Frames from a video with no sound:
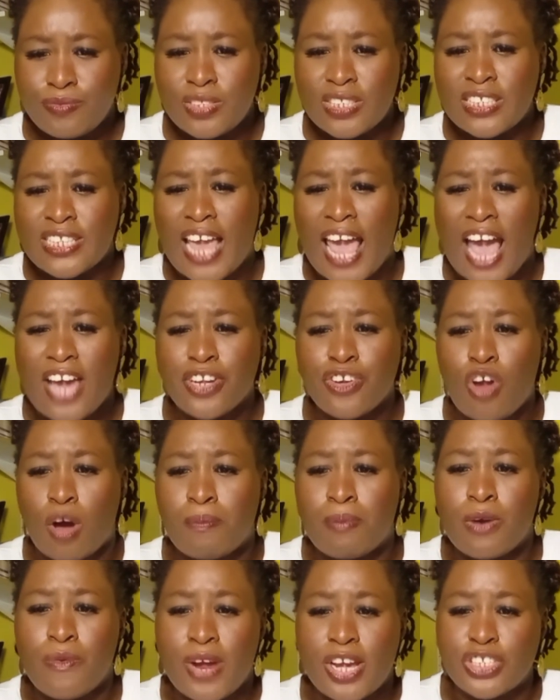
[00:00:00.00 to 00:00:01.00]
they had an
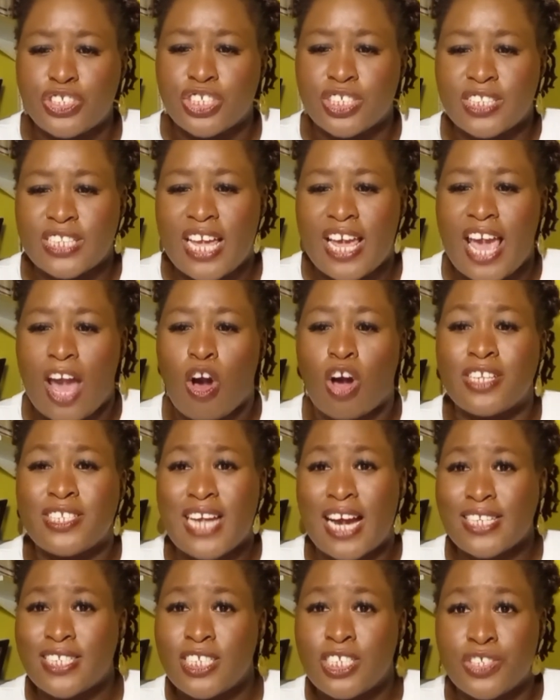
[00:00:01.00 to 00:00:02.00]
operation. They
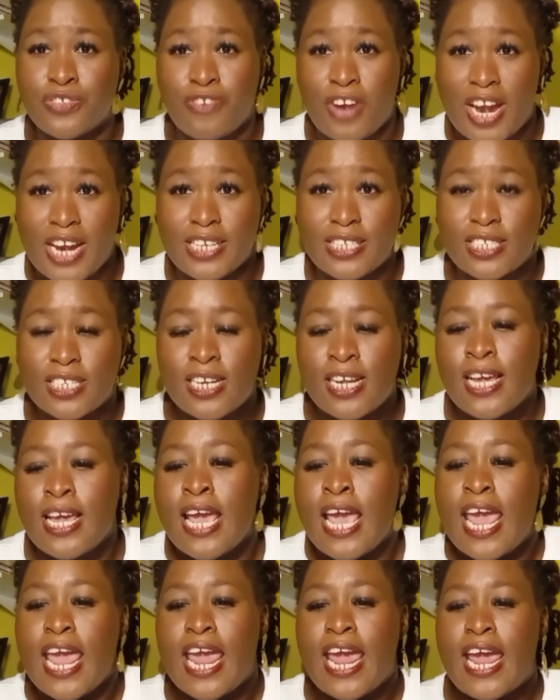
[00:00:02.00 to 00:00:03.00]
conducted a raid
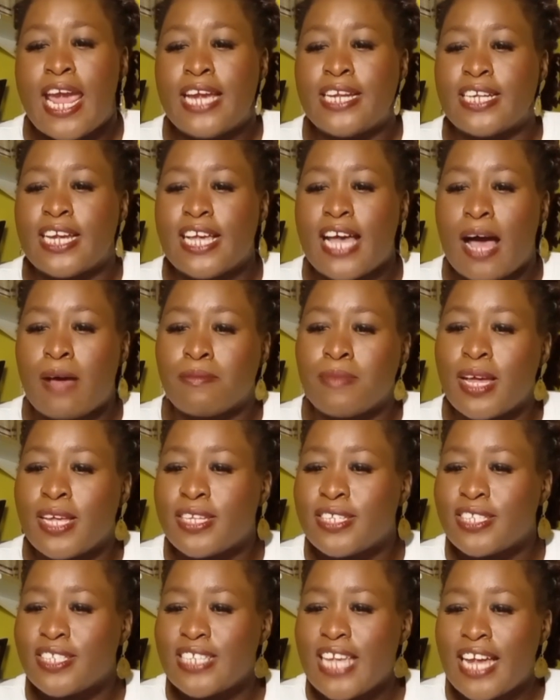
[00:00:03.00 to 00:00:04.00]
in
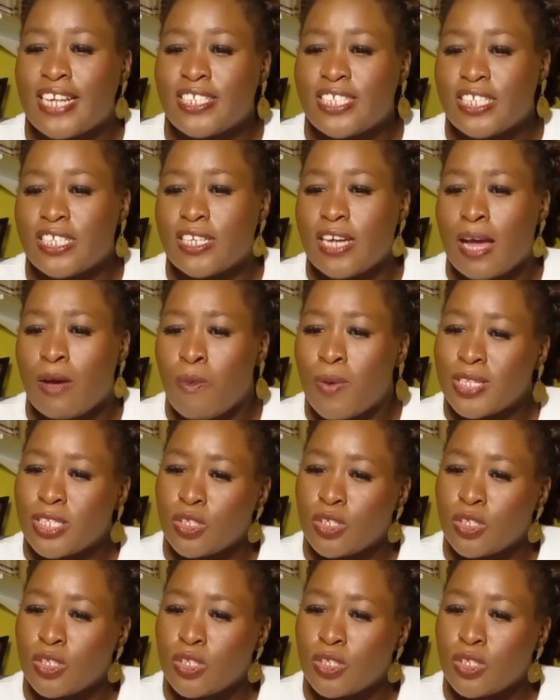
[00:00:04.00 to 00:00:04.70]
Sandringham.